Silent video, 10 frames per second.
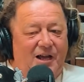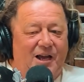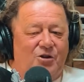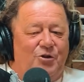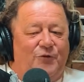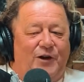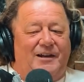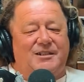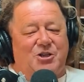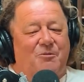A good
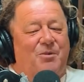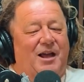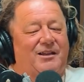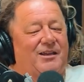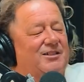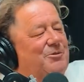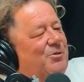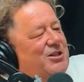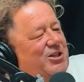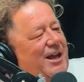friend, a top bloke, and it's a
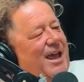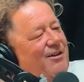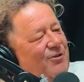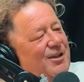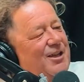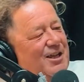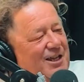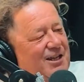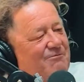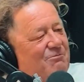pleasure to have
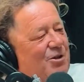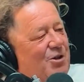Ian